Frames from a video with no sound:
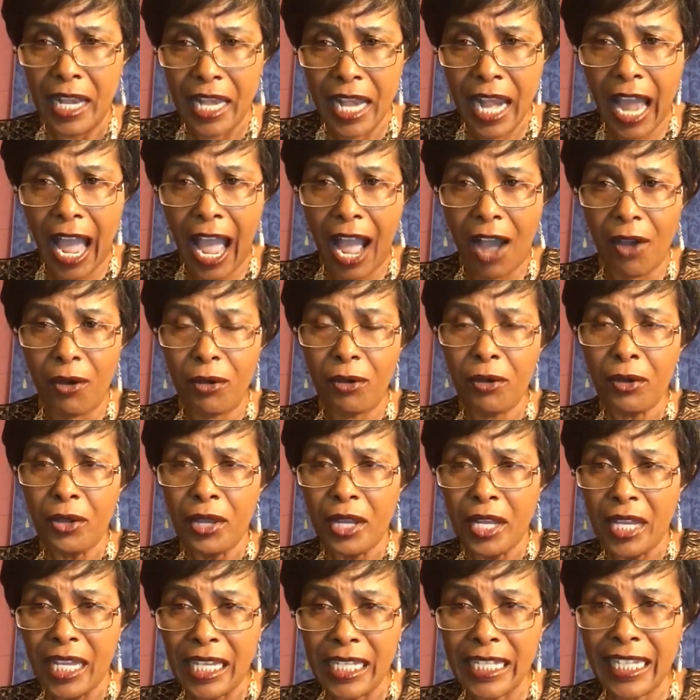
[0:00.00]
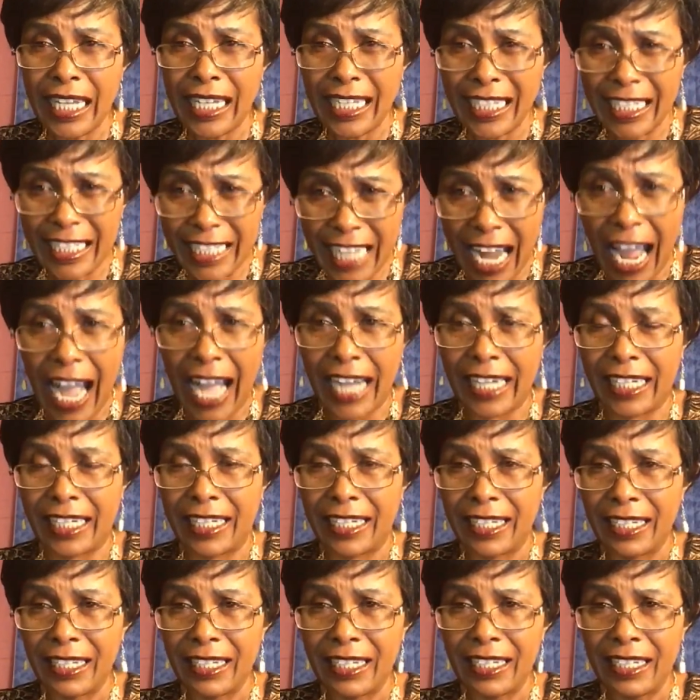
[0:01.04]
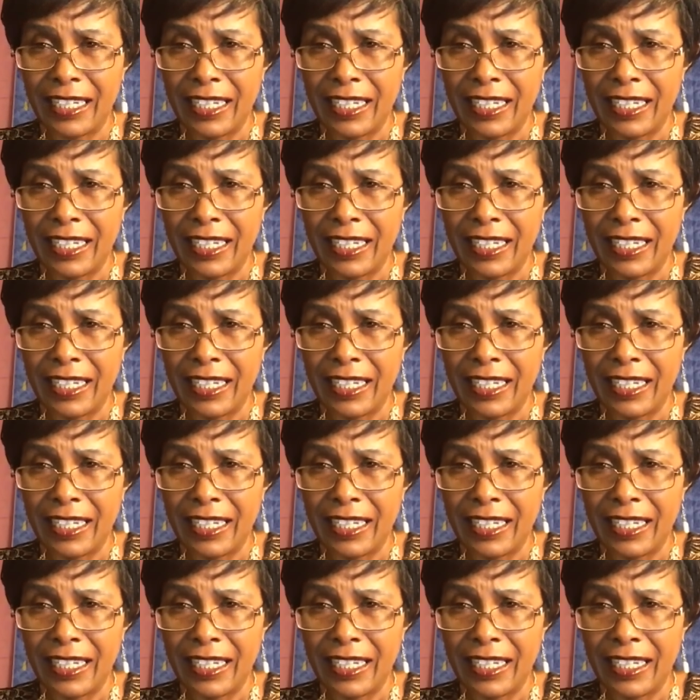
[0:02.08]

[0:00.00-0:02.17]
Now, in the dark,